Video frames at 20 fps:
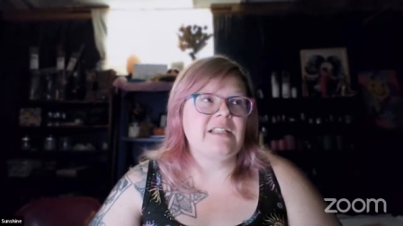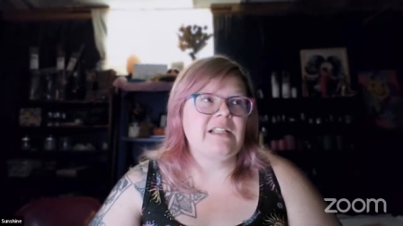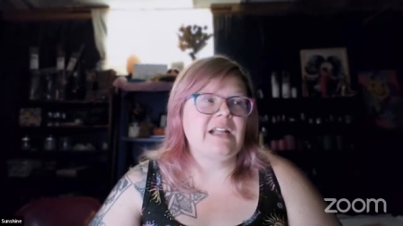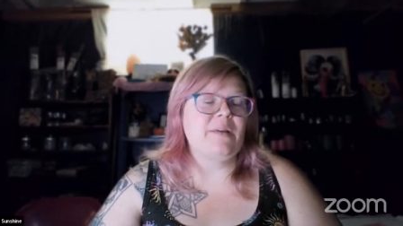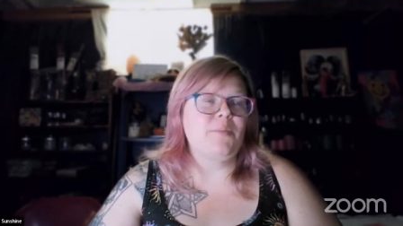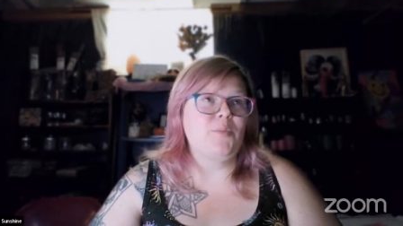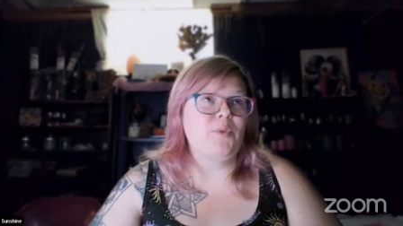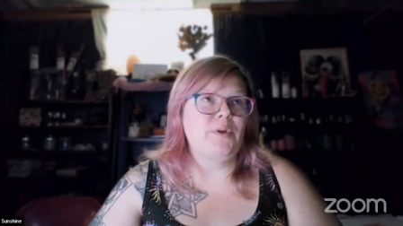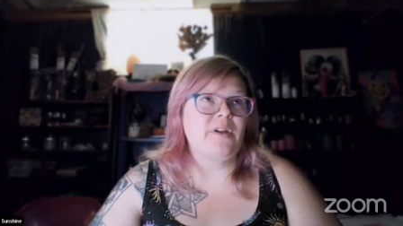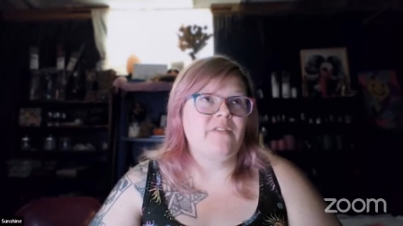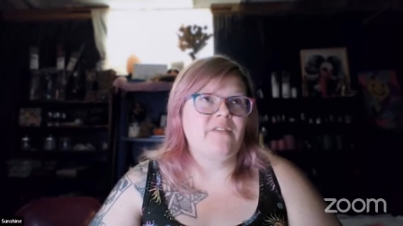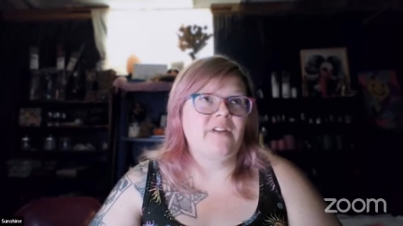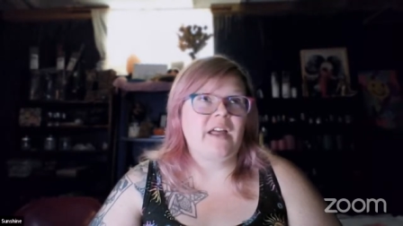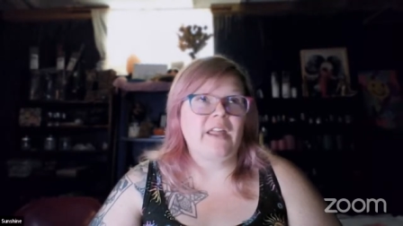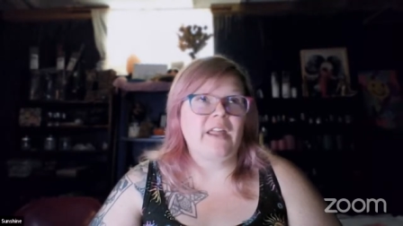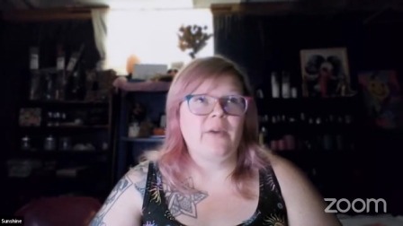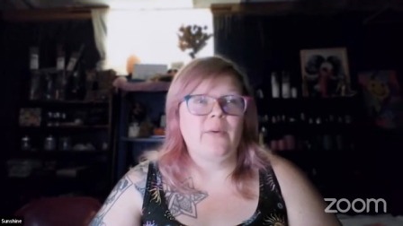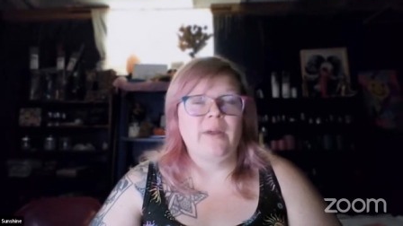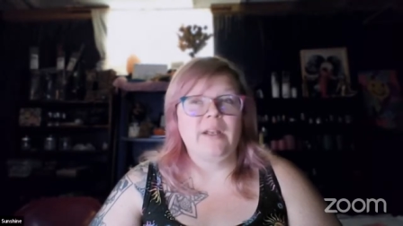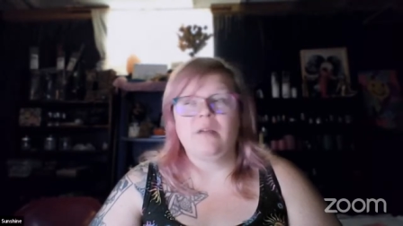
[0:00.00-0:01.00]
that I'm
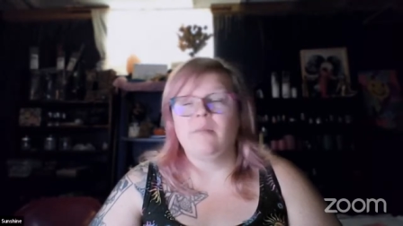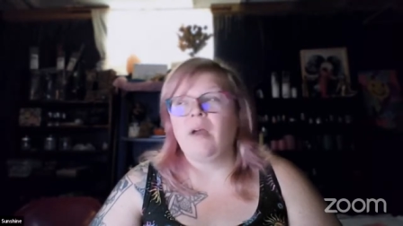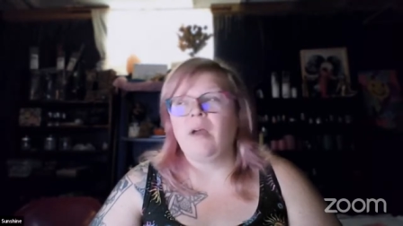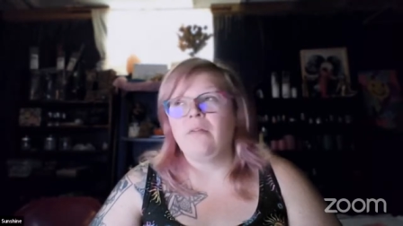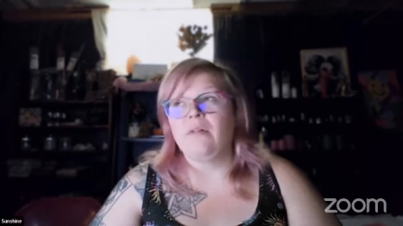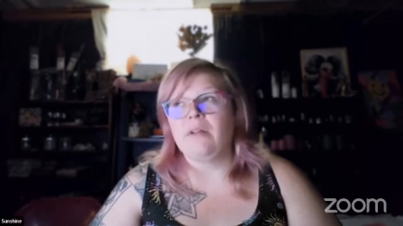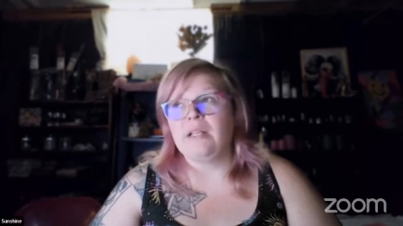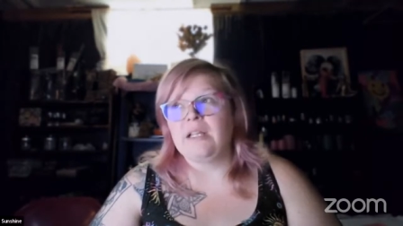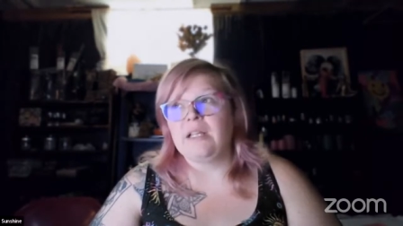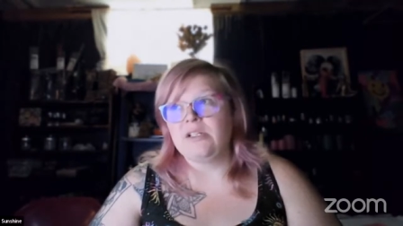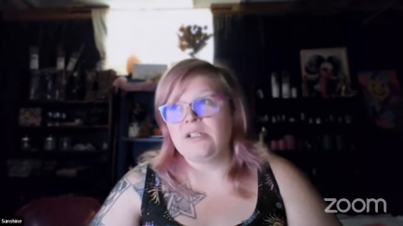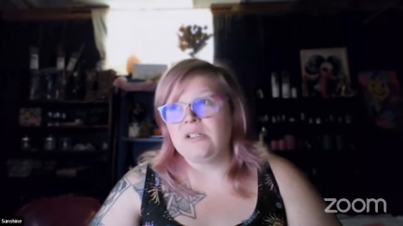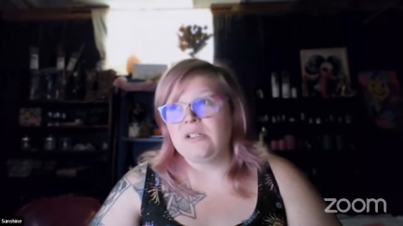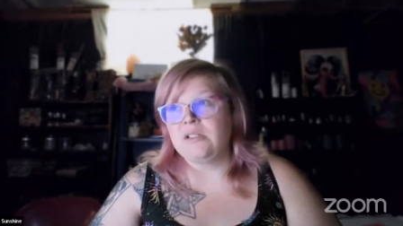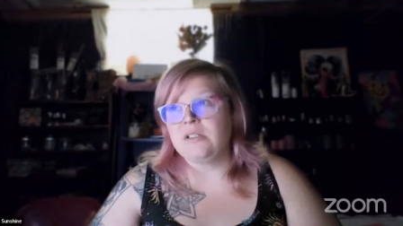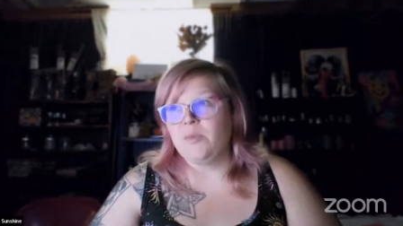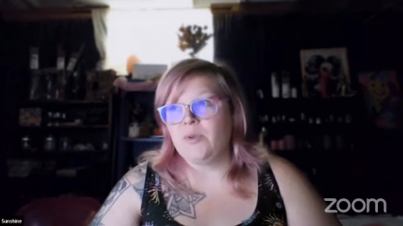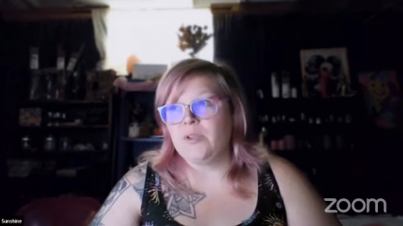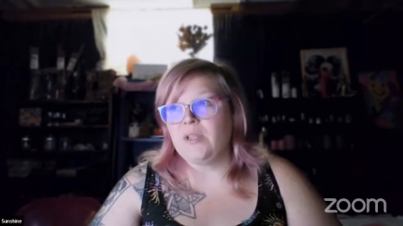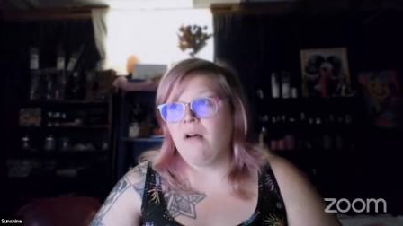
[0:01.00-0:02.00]
reevaluating my
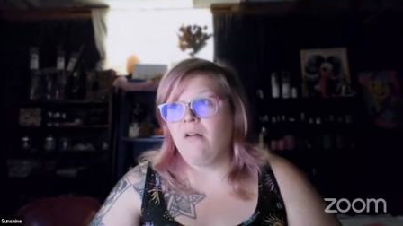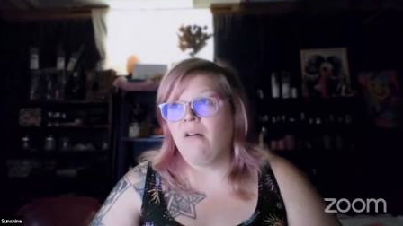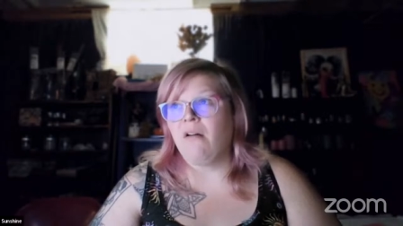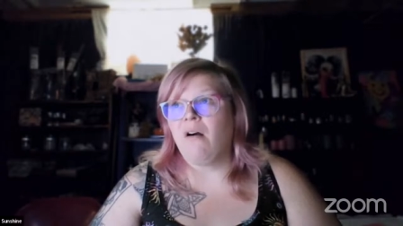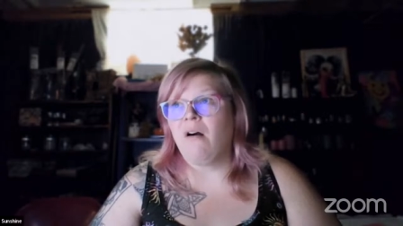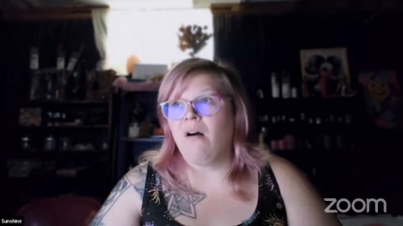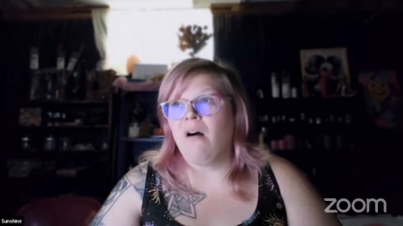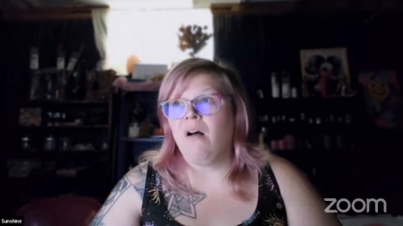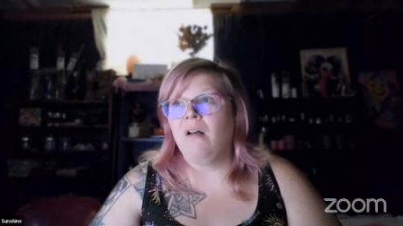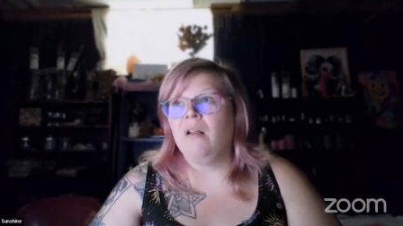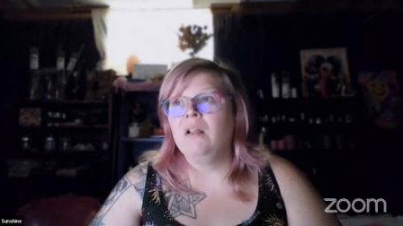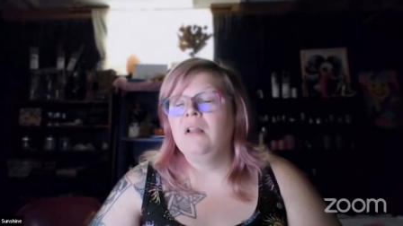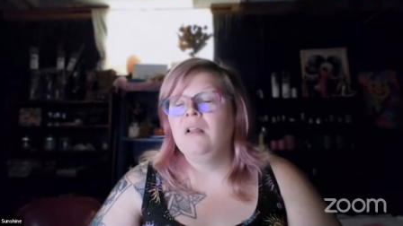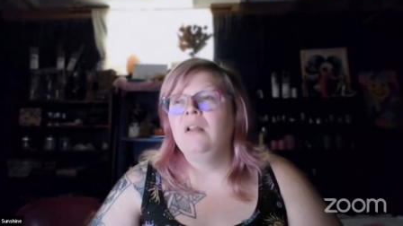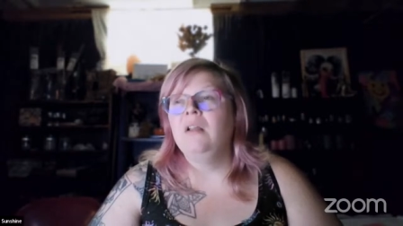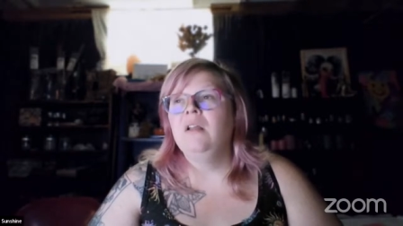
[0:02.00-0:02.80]
relationship with alcohol.